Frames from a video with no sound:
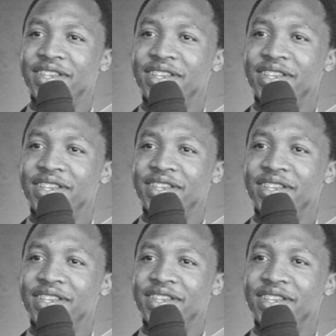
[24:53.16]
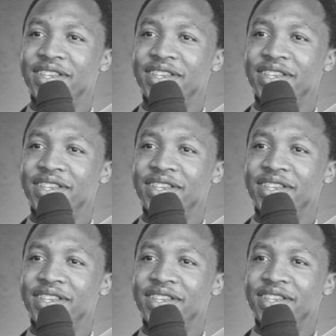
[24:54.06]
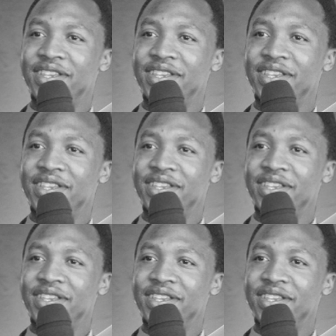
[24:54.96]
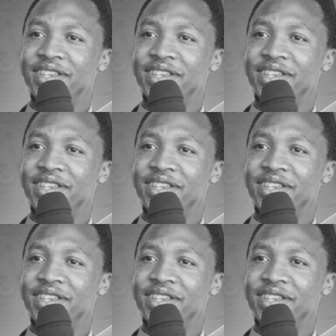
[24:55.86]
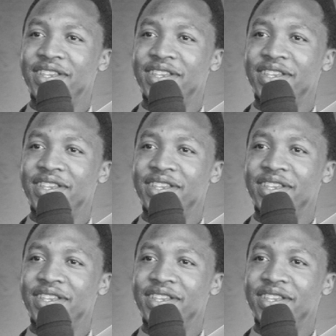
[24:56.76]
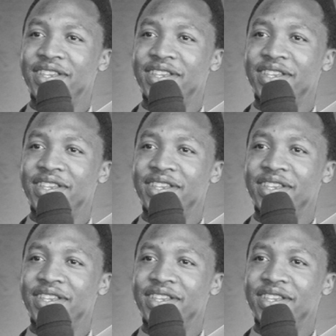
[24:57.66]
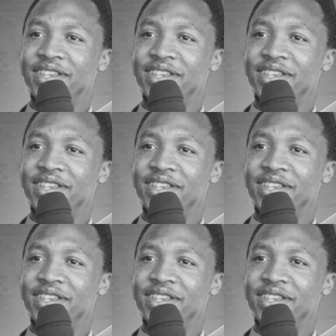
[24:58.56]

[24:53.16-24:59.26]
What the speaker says: (no lip movement)